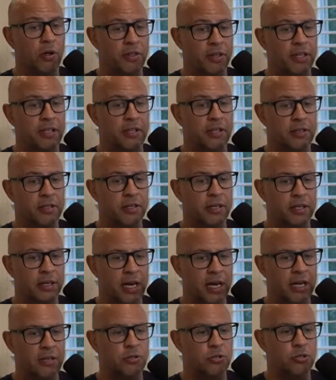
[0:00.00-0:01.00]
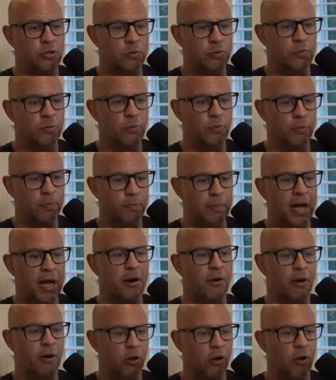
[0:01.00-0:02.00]
I think the altitude will
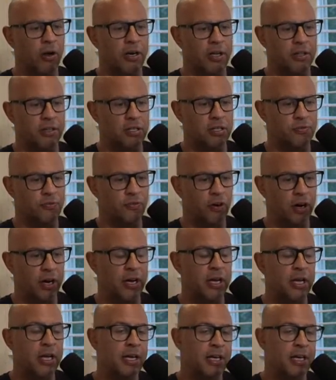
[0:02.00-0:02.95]
matter a lot in this fight.